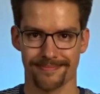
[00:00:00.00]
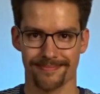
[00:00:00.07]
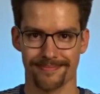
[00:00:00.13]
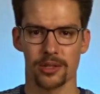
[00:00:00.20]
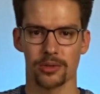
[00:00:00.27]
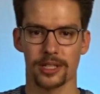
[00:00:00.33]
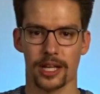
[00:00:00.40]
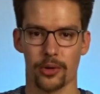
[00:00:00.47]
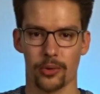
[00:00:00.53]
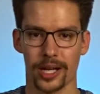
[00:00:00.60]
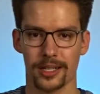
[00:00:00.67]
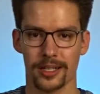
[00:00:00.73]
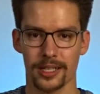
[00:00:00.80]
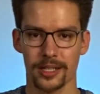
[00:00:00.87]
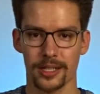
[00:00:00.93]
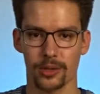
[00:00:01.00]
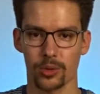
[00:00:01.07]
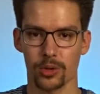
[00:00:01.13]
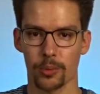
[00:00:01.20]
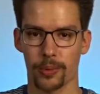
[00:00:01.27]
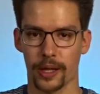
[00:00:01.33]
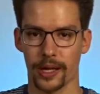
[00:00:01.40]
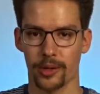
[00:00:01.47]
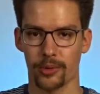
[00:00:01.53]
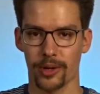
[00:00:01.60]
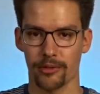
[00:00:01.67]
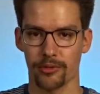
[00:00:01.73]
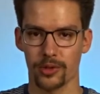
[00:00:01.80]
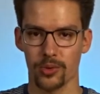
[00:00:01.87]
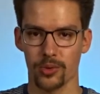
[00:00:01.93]
So directly, Google Play
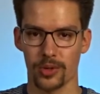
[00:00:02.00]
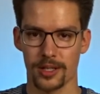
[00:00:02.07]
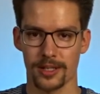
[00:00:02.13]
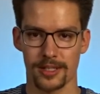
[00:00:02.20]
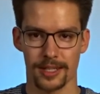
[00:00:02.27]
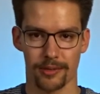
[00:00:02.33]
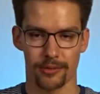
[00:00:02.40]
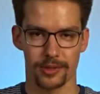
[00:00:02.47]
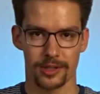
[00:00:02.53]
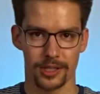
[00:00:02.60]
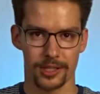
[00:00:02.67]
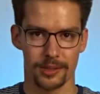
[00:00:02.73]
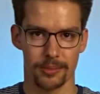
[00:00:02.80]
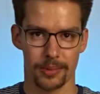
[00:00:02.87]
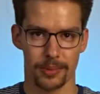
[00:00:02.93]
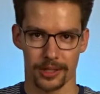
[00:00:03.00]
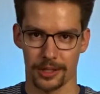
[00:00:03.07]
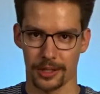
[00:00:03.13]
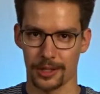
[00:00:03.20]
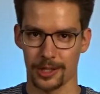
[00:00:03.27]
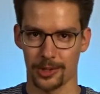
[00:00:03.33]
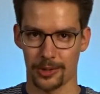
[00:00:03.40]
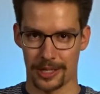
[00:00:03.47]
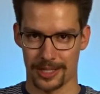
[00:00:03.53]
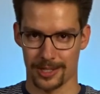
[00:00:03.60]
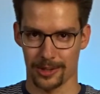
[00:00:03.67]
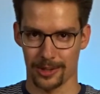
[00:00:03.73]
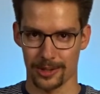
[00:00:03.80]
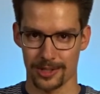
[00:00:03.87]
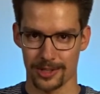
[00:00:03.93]
revenue is 17 billion US
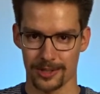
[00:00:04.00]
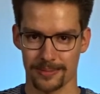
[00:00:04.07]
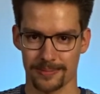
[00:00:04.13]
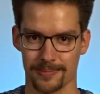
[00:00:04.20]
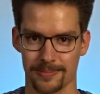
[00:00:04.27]
dollars.